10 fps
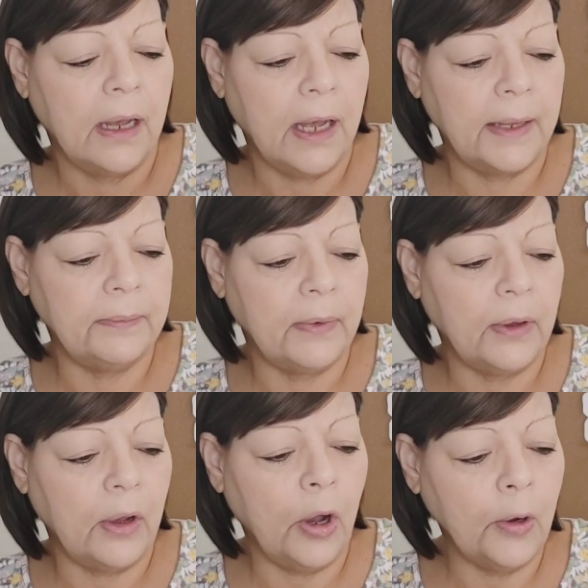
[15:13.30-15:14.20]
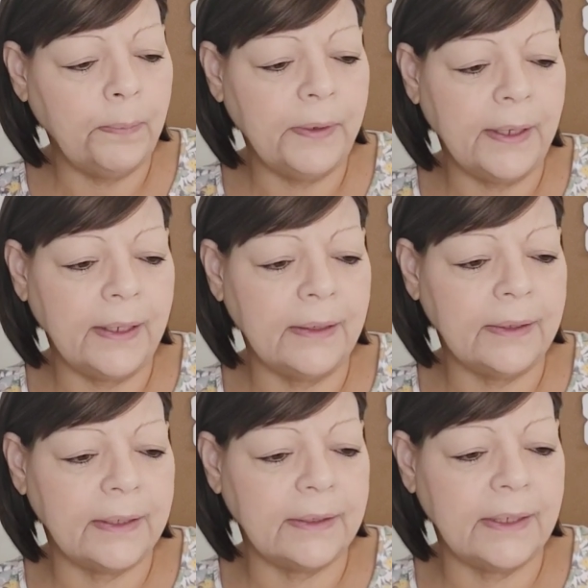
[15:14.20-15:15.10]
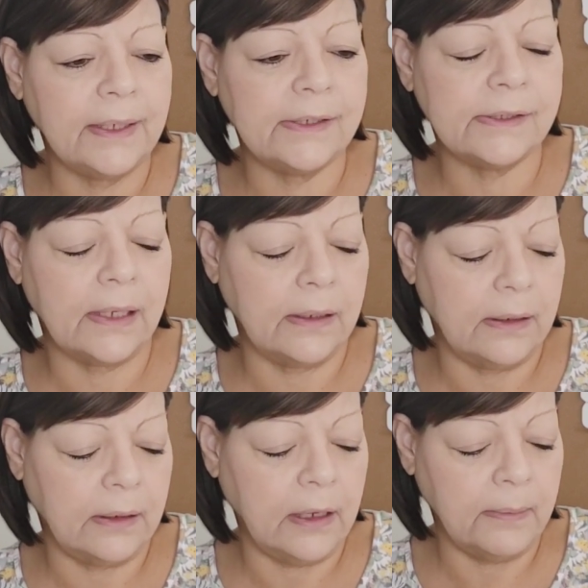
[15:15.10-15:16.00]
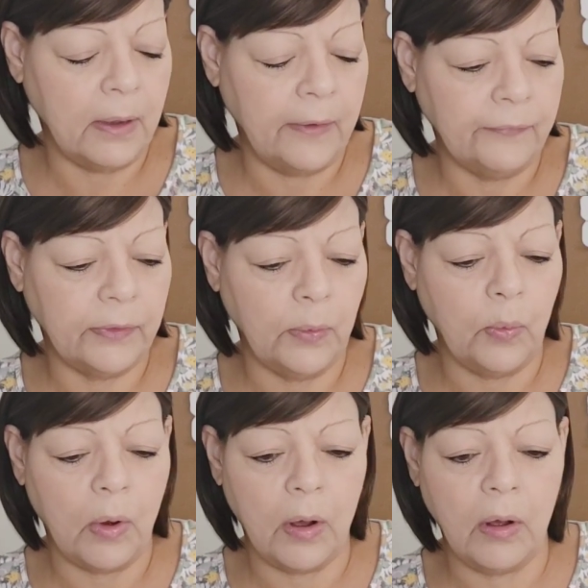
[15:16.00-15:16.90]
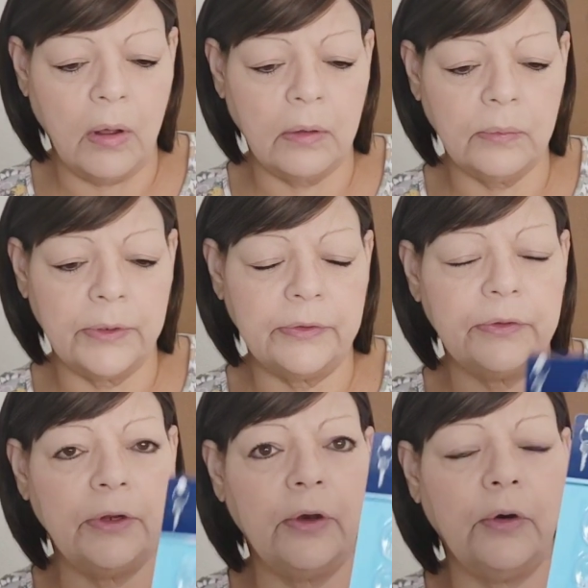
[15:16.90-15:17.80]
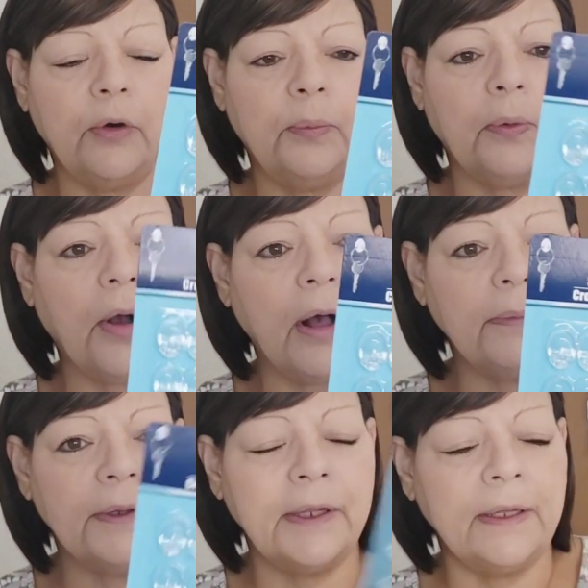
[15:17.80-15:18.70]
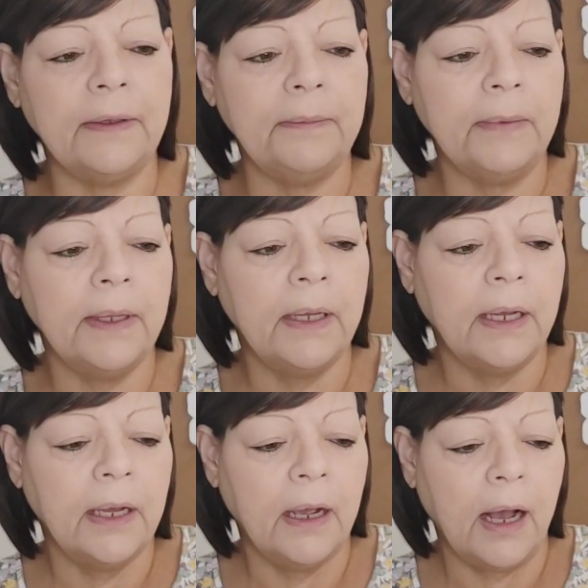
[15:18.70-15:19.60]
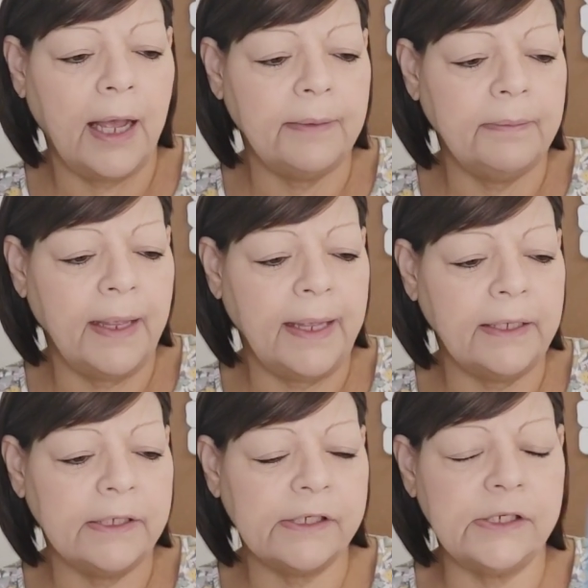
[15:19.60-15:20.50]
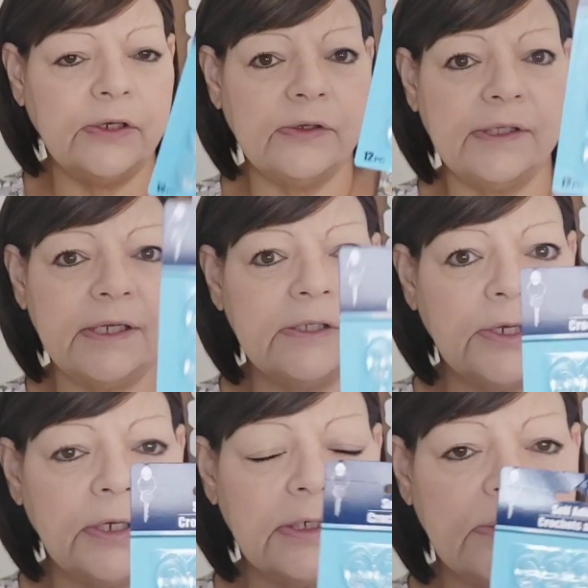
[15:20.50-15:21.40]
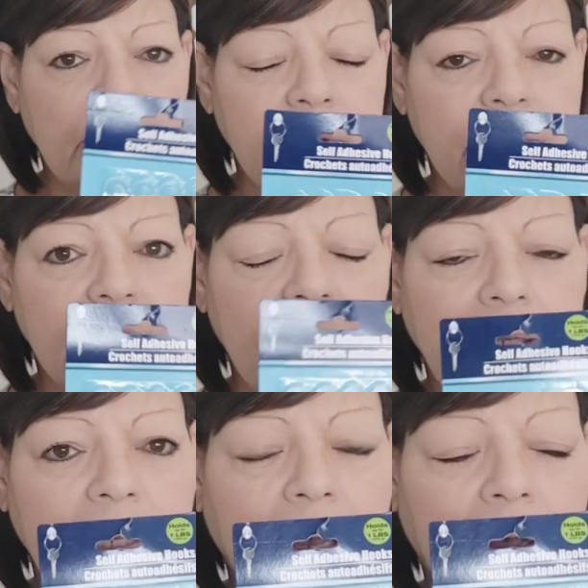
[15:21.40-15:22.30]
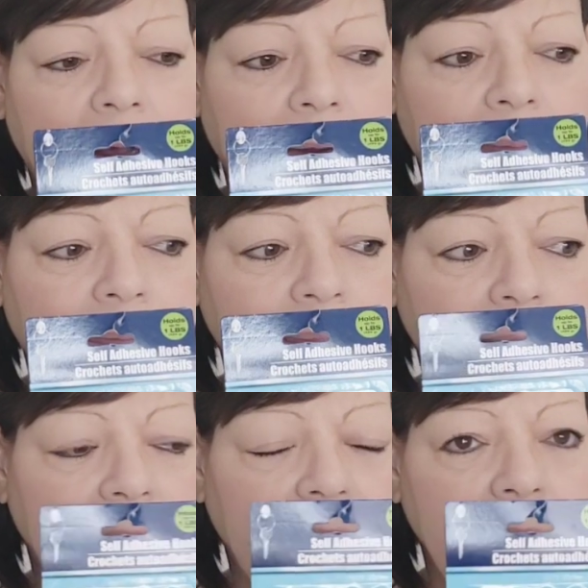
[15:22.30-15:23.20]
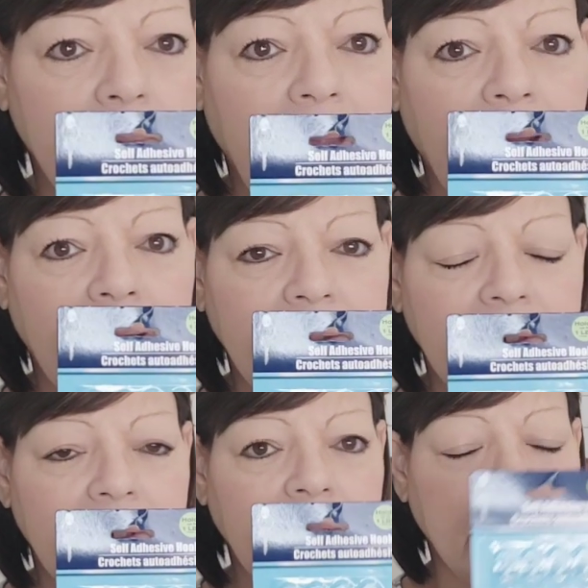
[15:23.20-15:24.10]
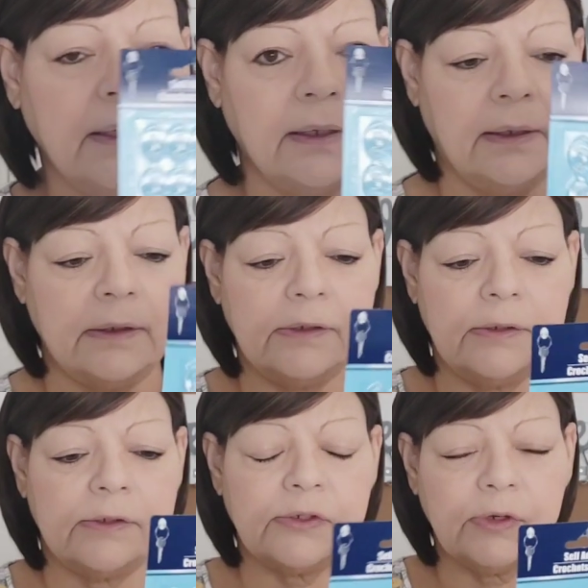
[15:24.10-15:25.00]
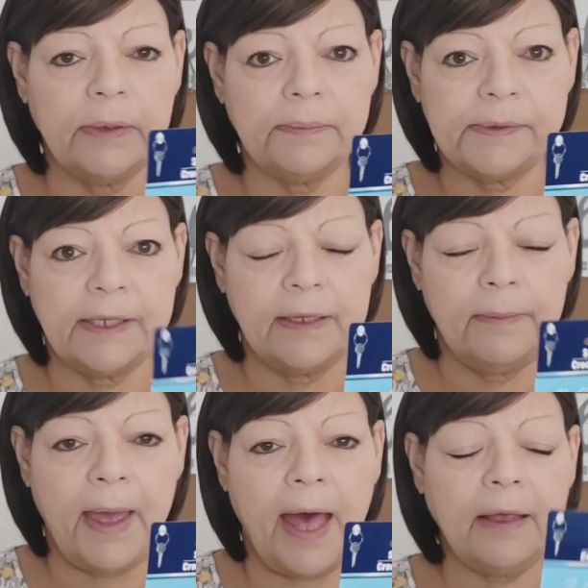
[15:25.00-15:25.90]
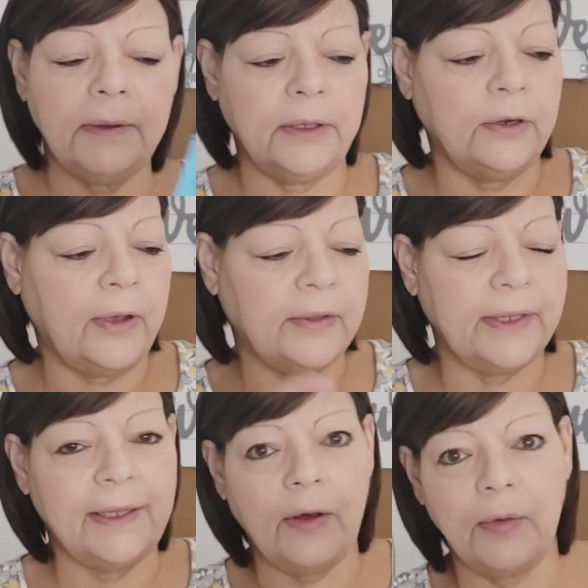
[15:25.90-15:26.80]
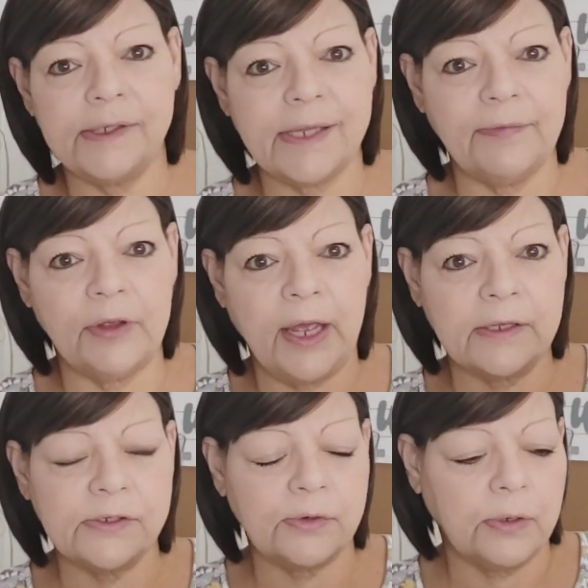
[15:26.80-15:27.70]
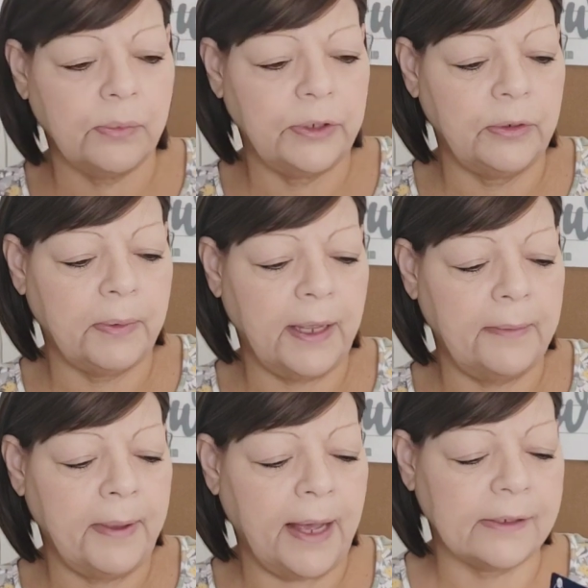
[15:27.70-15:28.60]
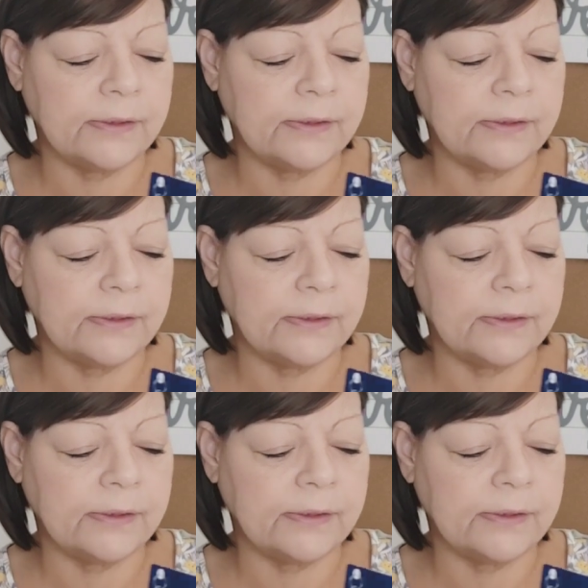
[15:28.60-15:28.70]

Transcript: I'm hoping that these come off the wall with no problem. I may just use these hooks with the, um, the command strips in the back. You know how they get, always give you extra when you buy a pack.